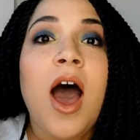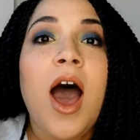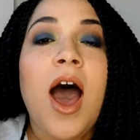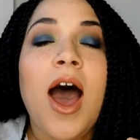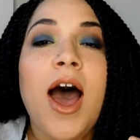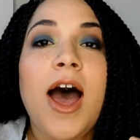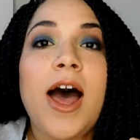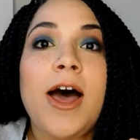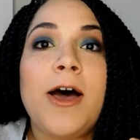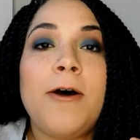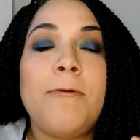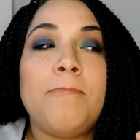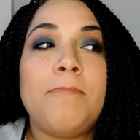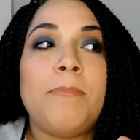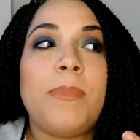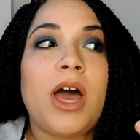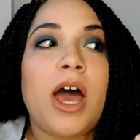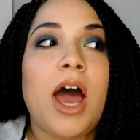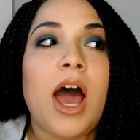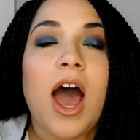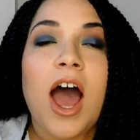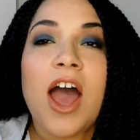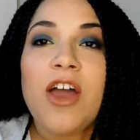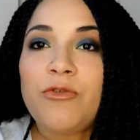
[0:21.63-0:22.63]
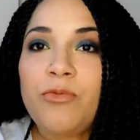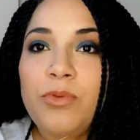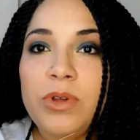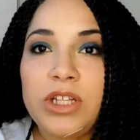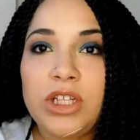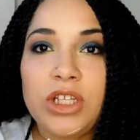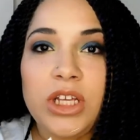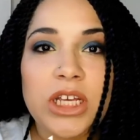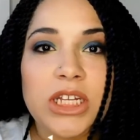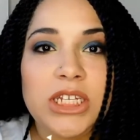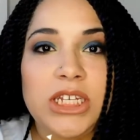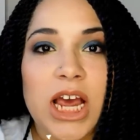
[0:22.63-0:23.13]
I've
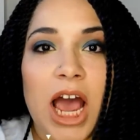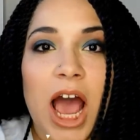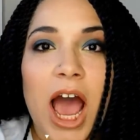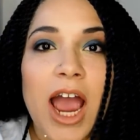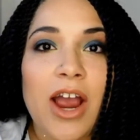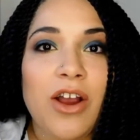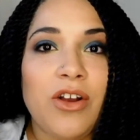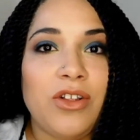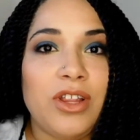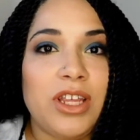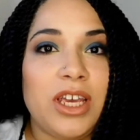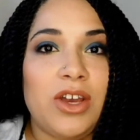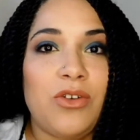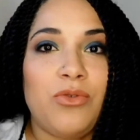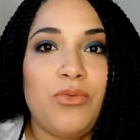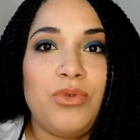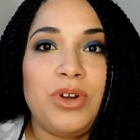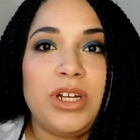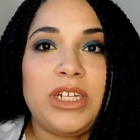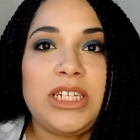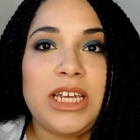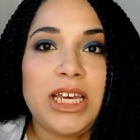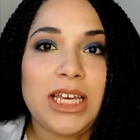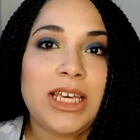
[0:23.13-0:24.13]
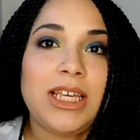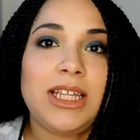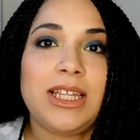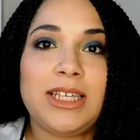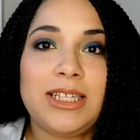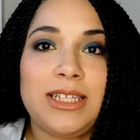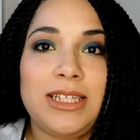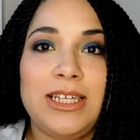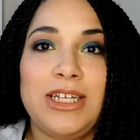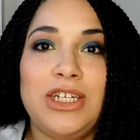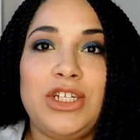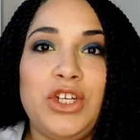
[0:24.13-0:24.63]
been entirely
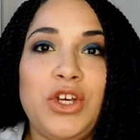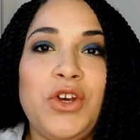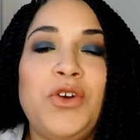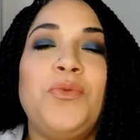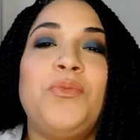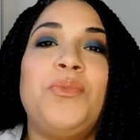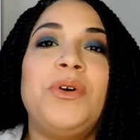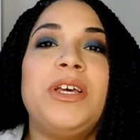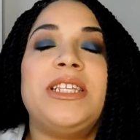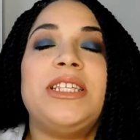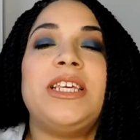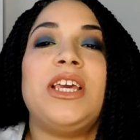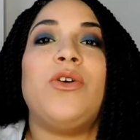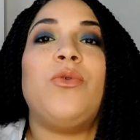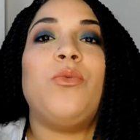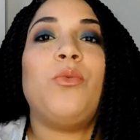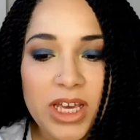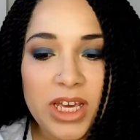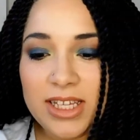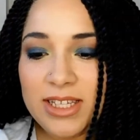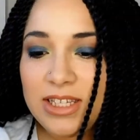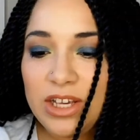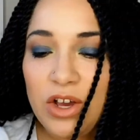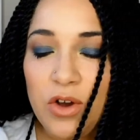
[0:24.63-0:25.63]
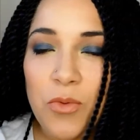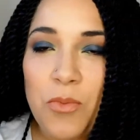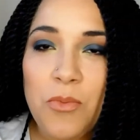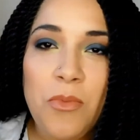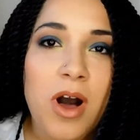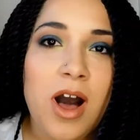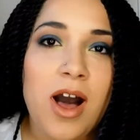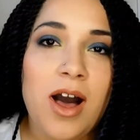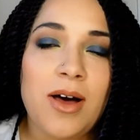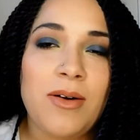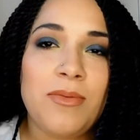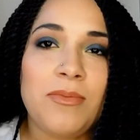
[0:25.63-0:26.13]
ridiculously too busy. Being a single
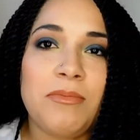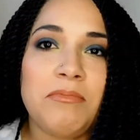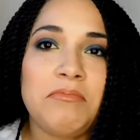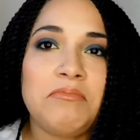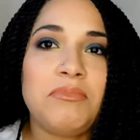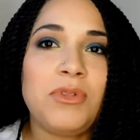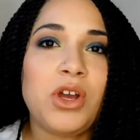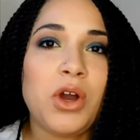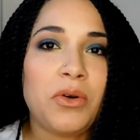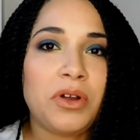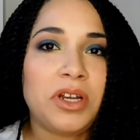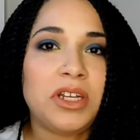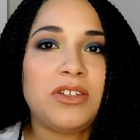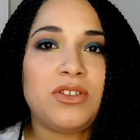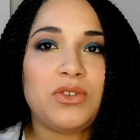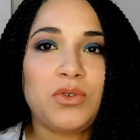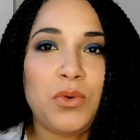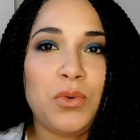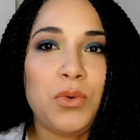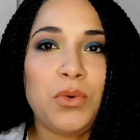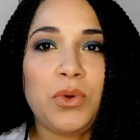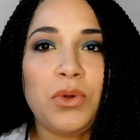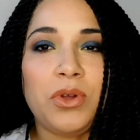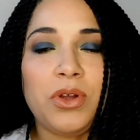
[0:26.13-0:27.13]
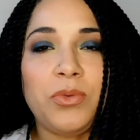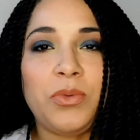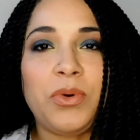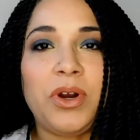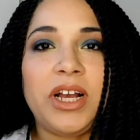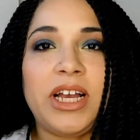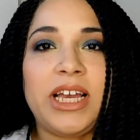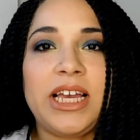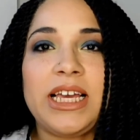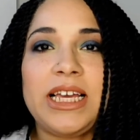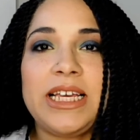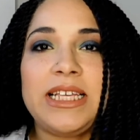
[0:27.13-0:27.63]
mom, going to school and
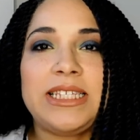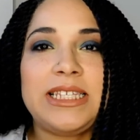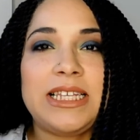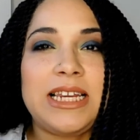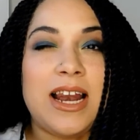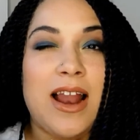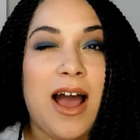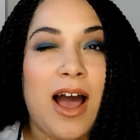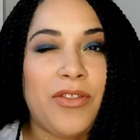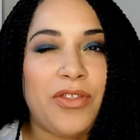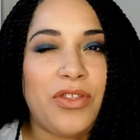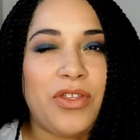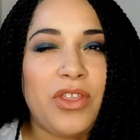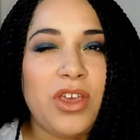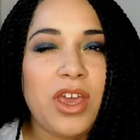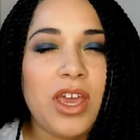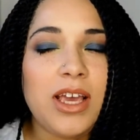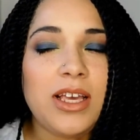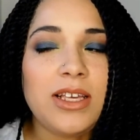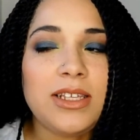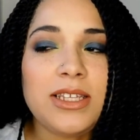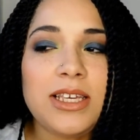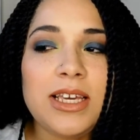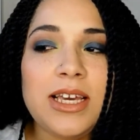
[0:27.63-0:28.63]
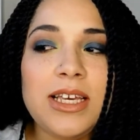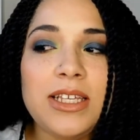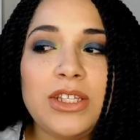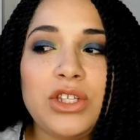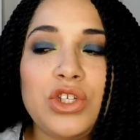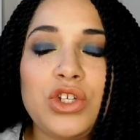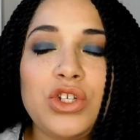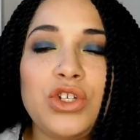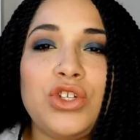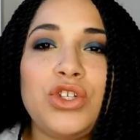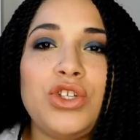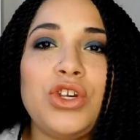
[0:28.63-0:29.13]
working is not the
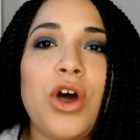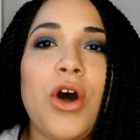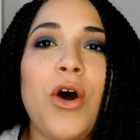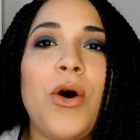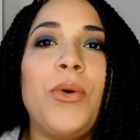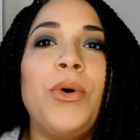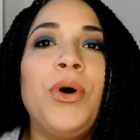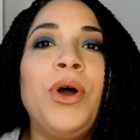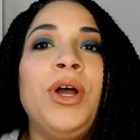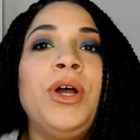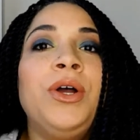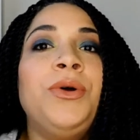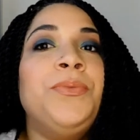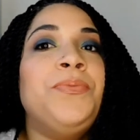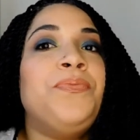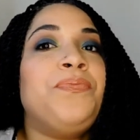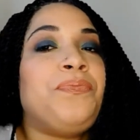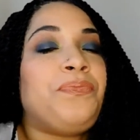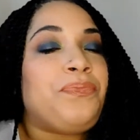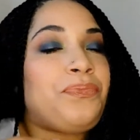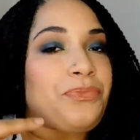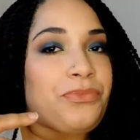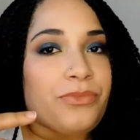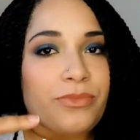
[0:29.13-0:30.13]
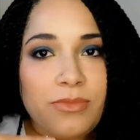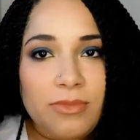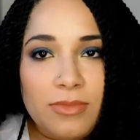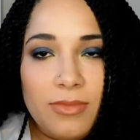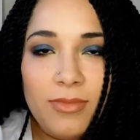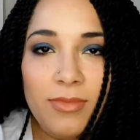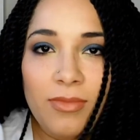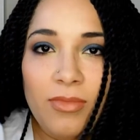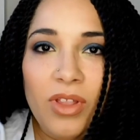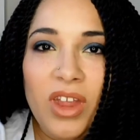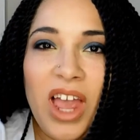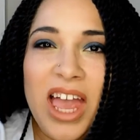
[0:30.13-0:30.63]
easiest, so
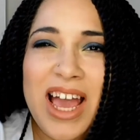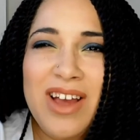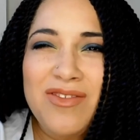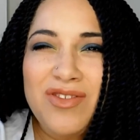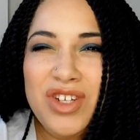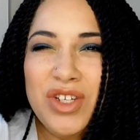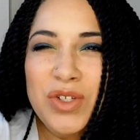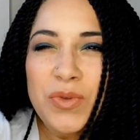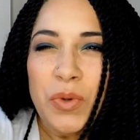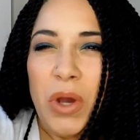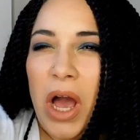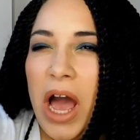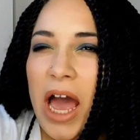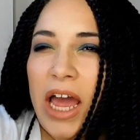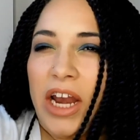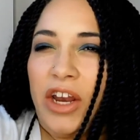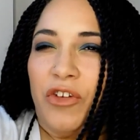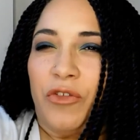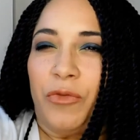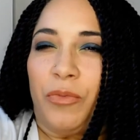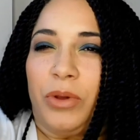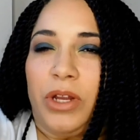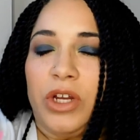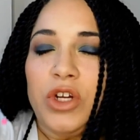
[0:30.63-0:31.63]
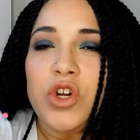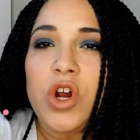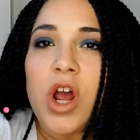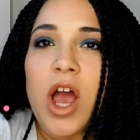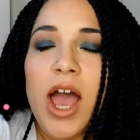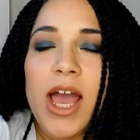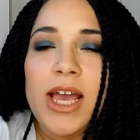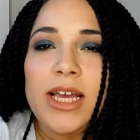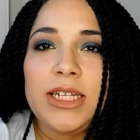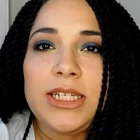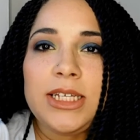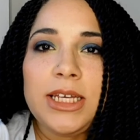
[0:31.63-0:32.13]
I've just kind of been
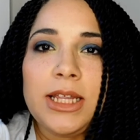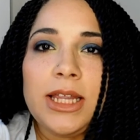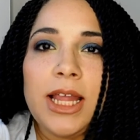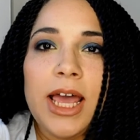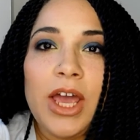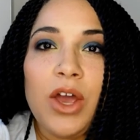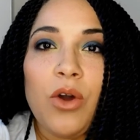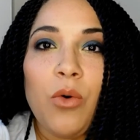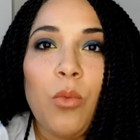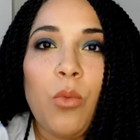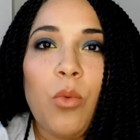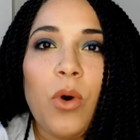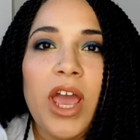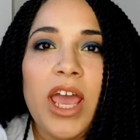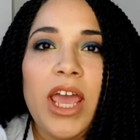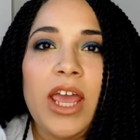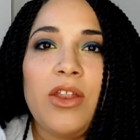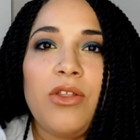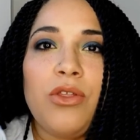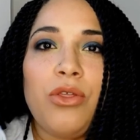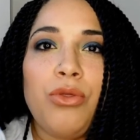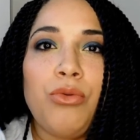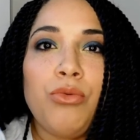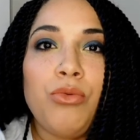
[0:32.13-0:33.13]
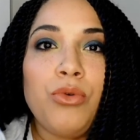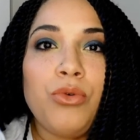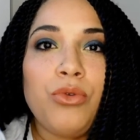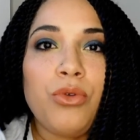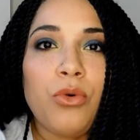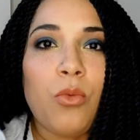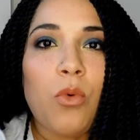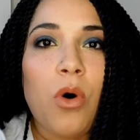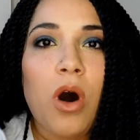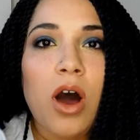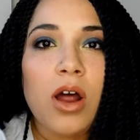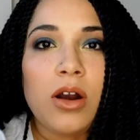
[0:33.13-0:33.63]
trying to like wade through the
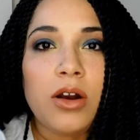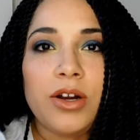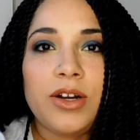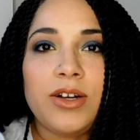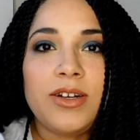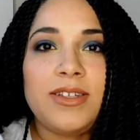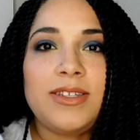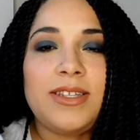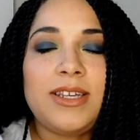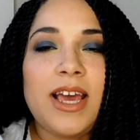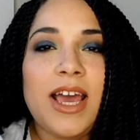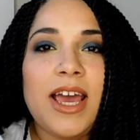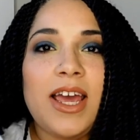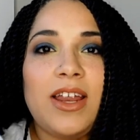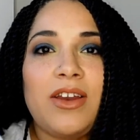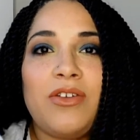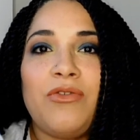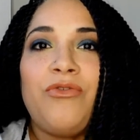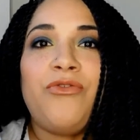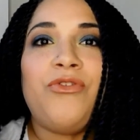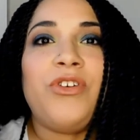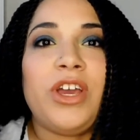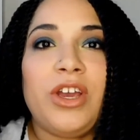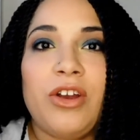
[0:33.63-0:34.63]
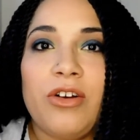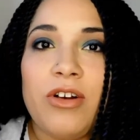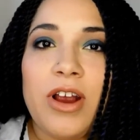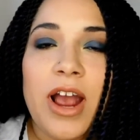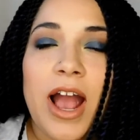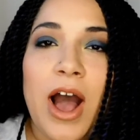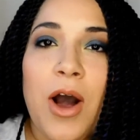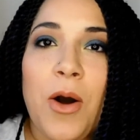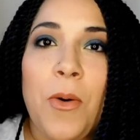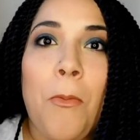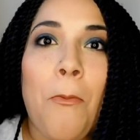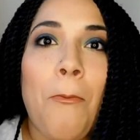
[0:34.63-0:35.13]
waters and figure
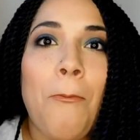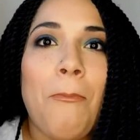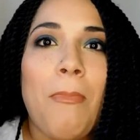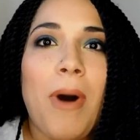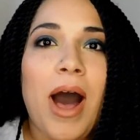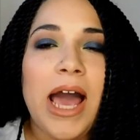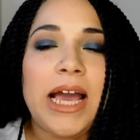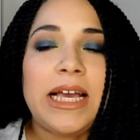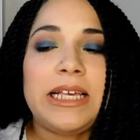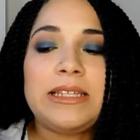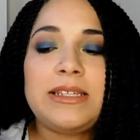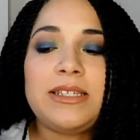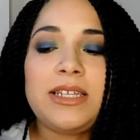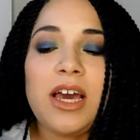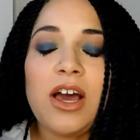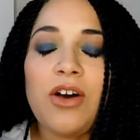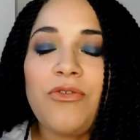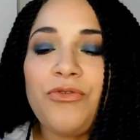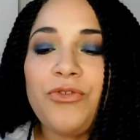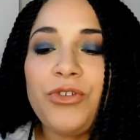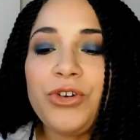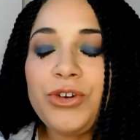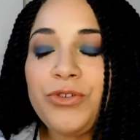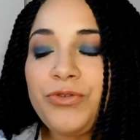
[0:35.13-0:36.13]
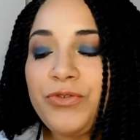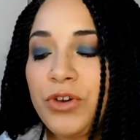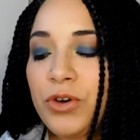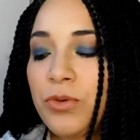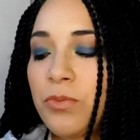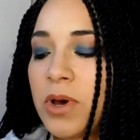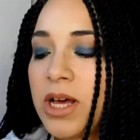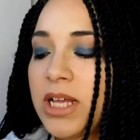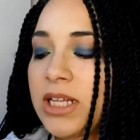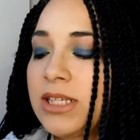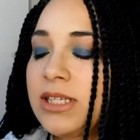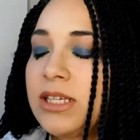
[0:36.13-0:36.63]
out my stuff for a few
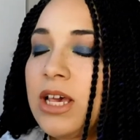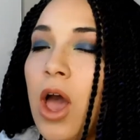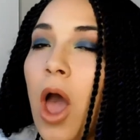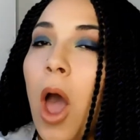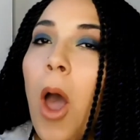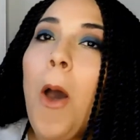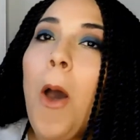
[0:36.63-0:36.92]
months.